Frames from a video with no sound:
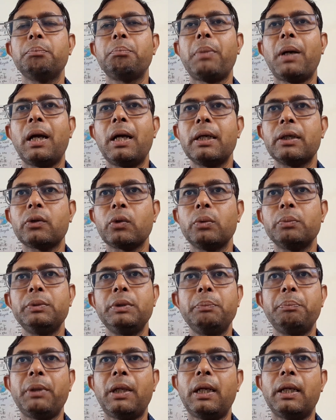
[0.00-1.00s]
part of
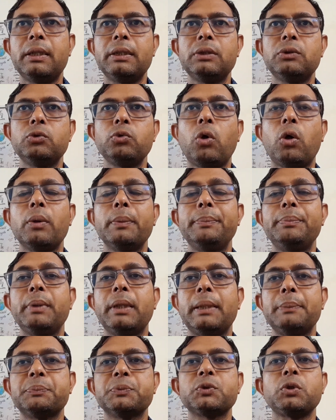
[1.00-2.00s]
the plant to
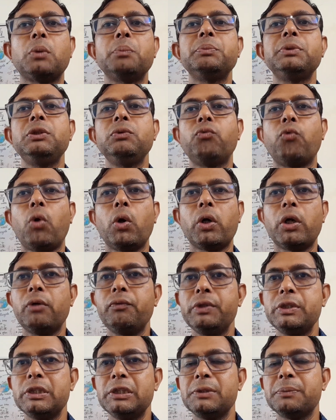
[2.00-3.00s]
absorb the water
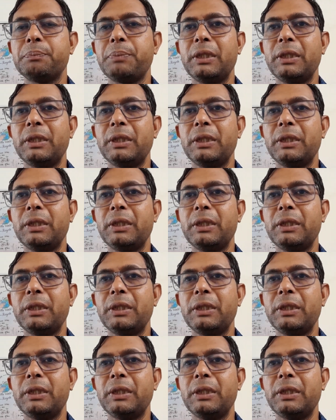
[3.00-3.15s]
which is